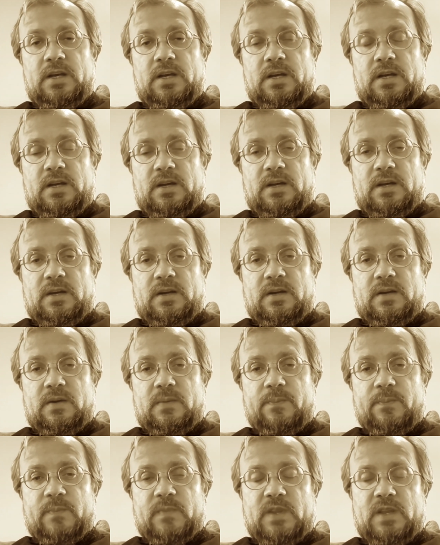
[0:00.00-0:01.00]
uh,
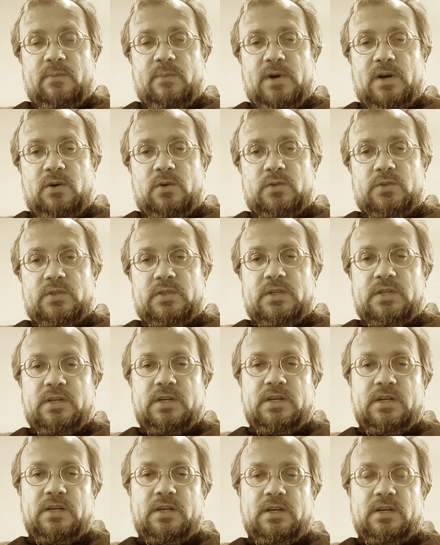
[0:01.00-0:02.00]
about
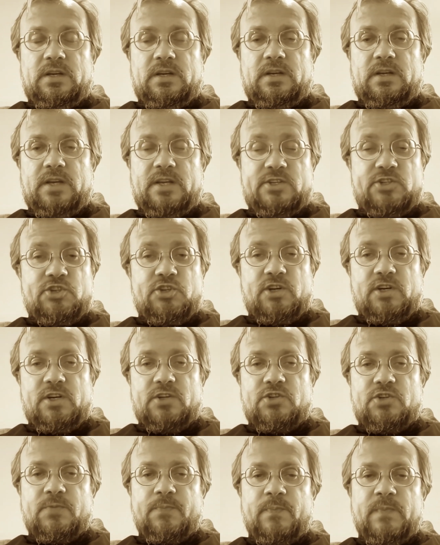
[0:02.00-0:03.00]
uh, His
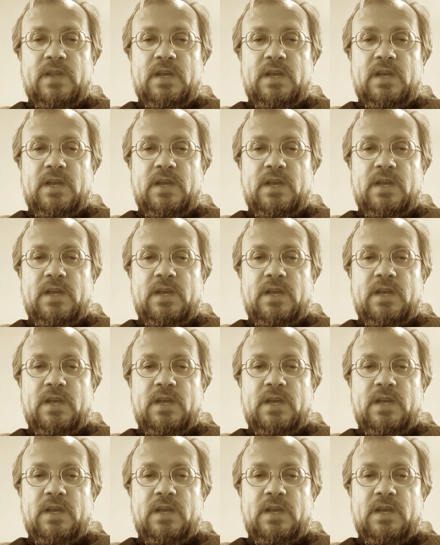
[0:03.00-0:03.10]
church.